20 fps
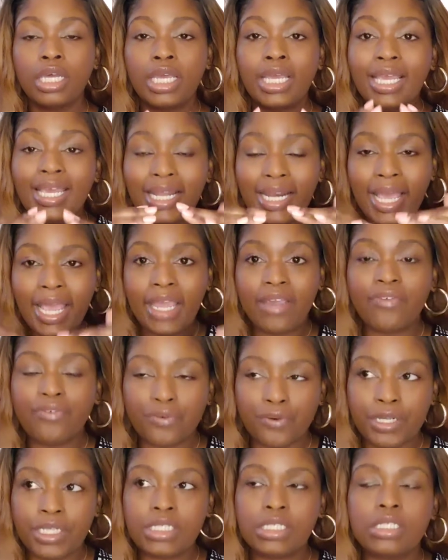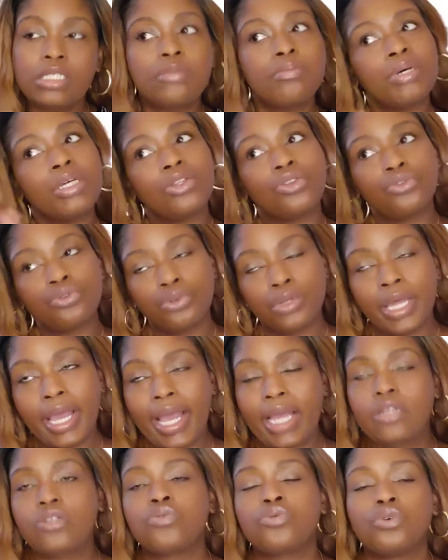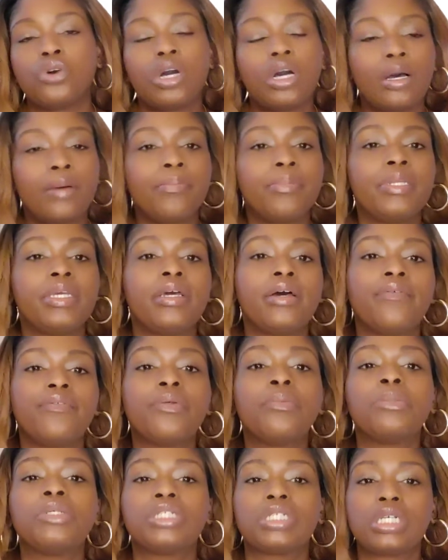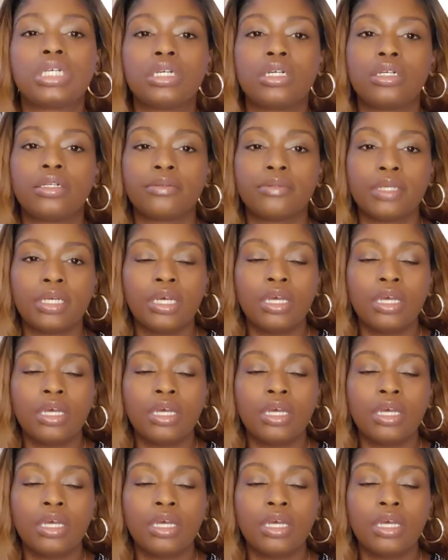in apheresis, but through the actual company of the machine.